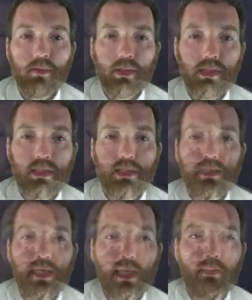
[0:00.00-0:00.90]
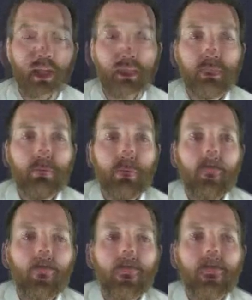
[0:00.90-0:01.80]
which is the same as
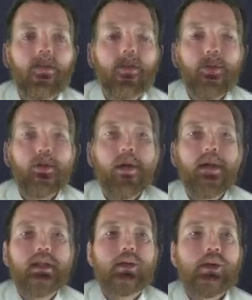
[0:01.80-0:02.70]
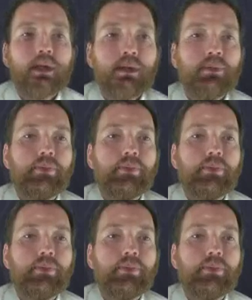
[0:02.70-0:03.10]
3.6. So you try this one.